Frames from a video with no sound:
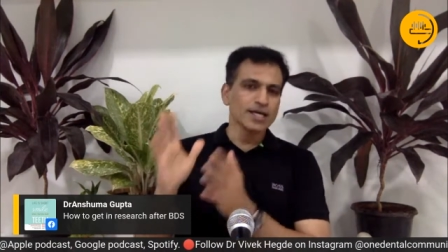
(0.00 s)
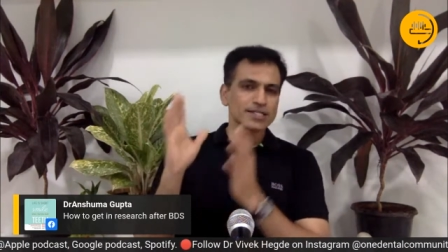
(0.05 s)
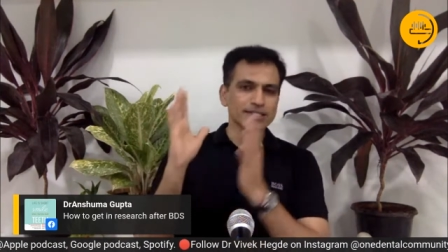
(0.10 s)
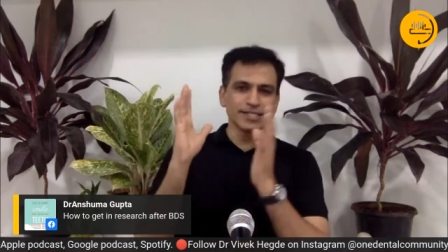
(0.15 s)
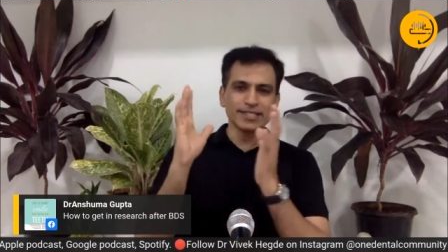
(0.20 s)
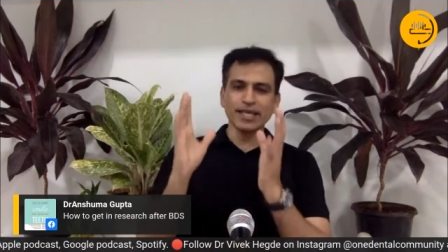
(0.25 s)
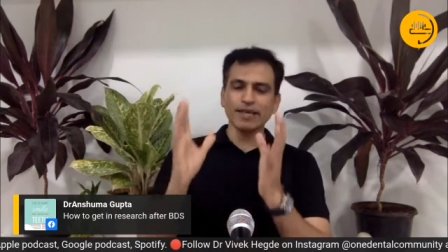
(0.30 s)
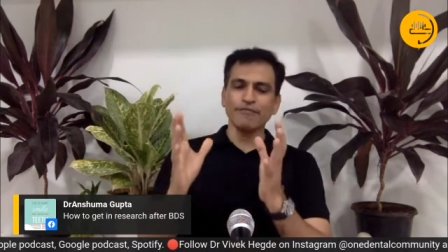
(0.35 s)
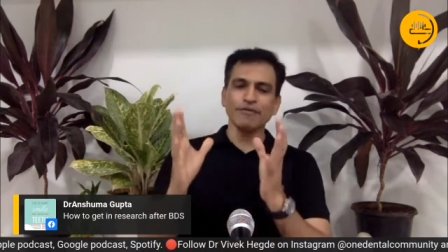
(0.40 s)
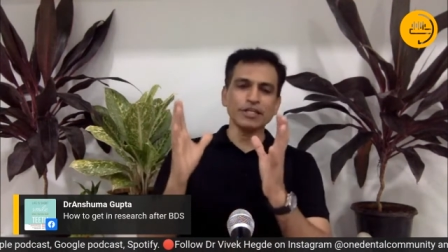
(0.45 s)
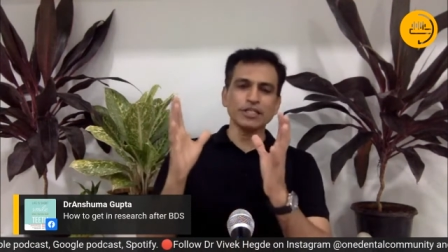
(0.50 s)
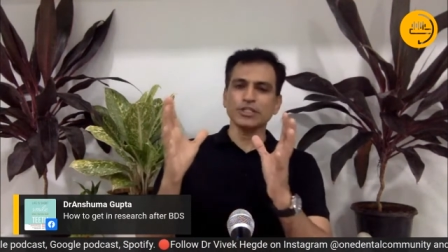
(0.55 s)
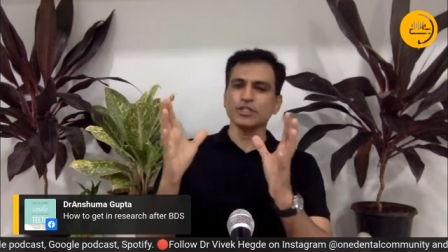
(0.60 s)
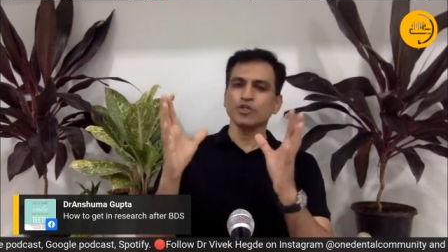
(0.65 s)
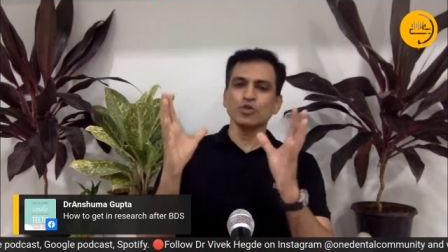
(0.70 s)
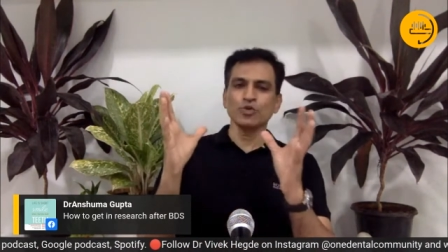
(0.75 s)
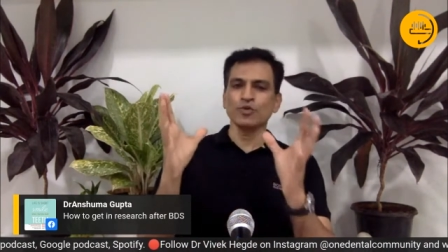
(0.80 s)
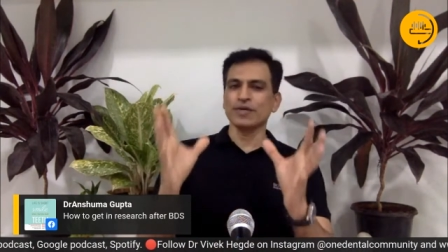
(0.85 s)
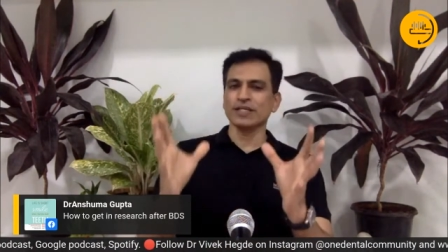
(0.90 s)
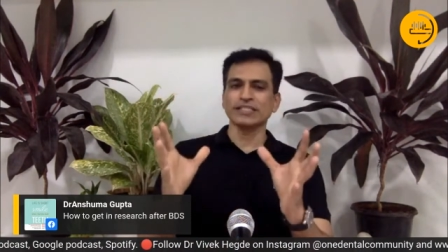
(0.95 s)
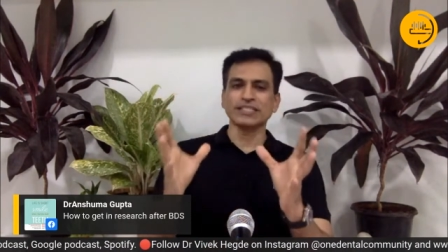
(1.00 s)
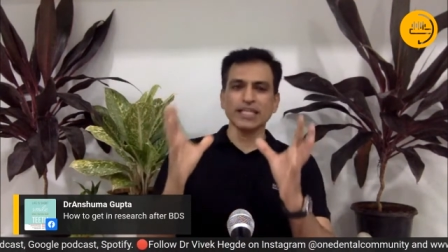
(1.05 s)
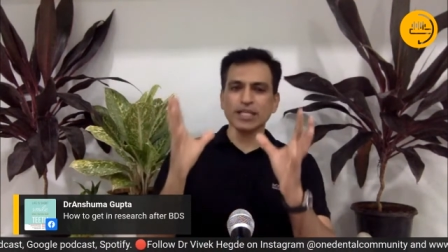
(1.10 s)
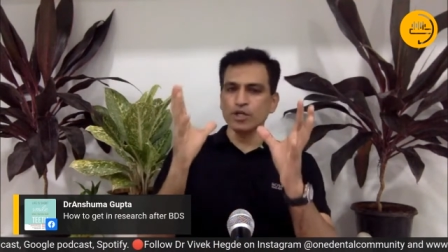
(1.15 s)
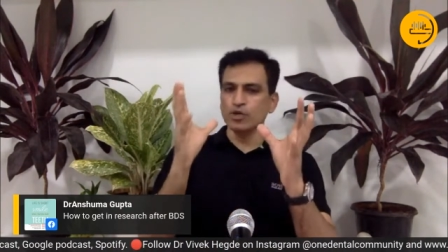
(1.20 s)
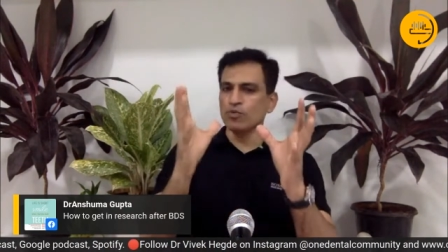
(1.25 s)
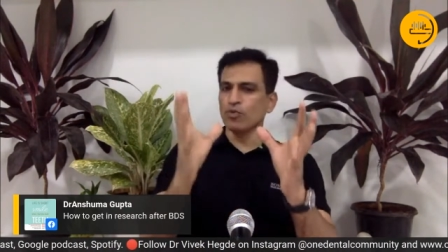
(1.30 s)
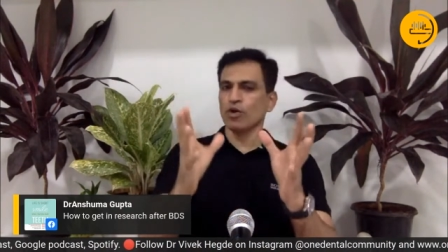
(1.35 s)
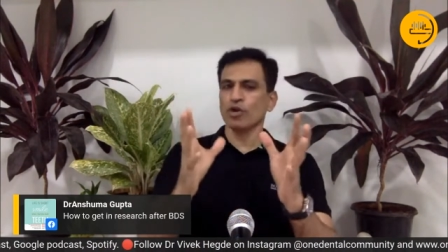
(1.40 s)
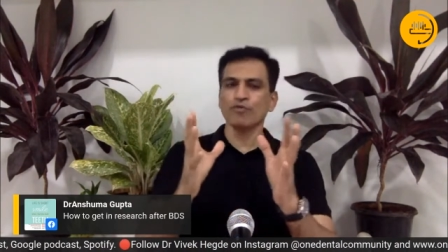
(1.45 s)
See which university
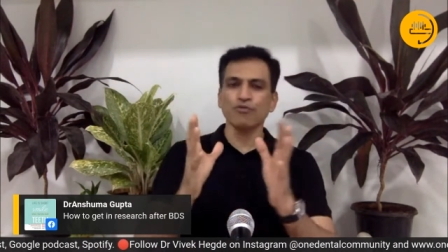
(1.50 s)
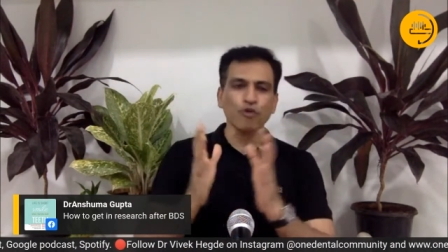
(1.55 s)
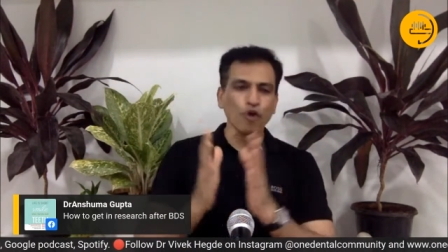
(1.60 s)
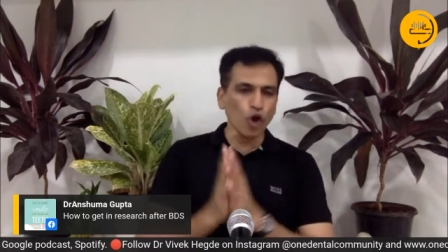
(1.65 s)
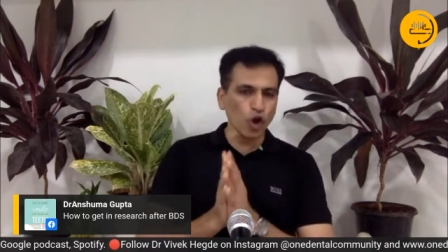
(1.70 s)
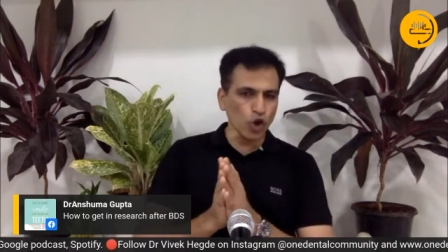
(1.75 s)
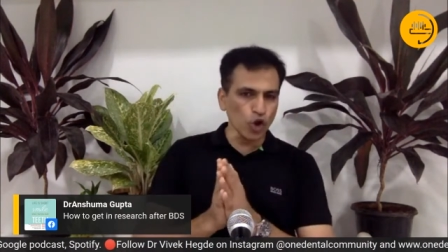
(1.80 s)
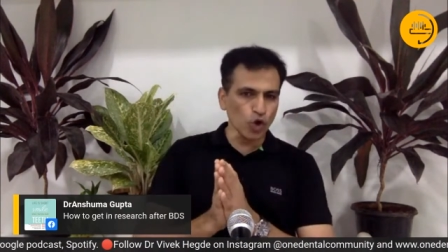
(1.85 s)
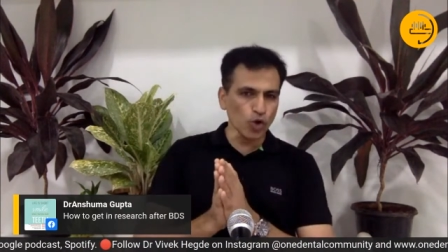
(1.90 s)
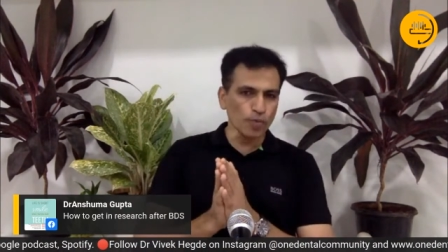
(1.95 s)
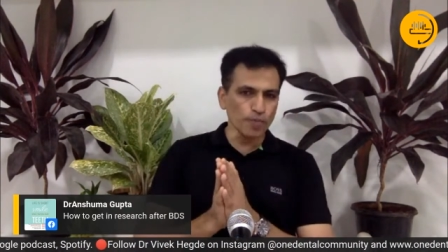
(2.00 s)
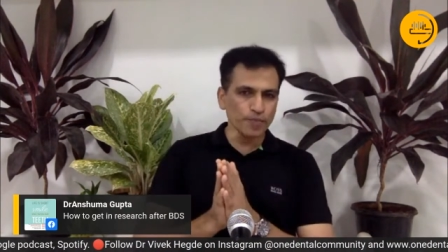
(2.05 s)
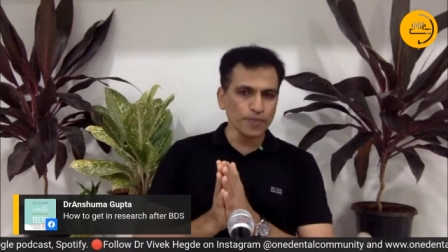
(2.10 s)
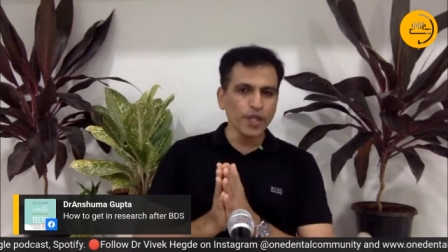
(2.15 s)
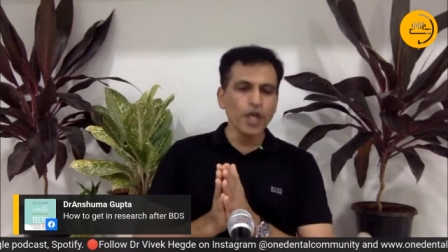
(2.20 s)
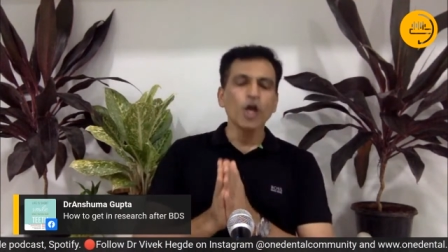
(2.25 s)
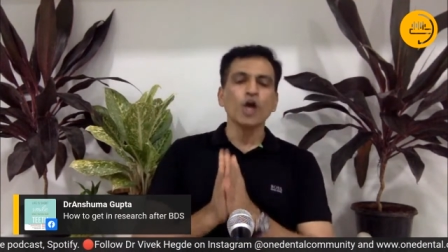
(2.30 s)
you want to follow.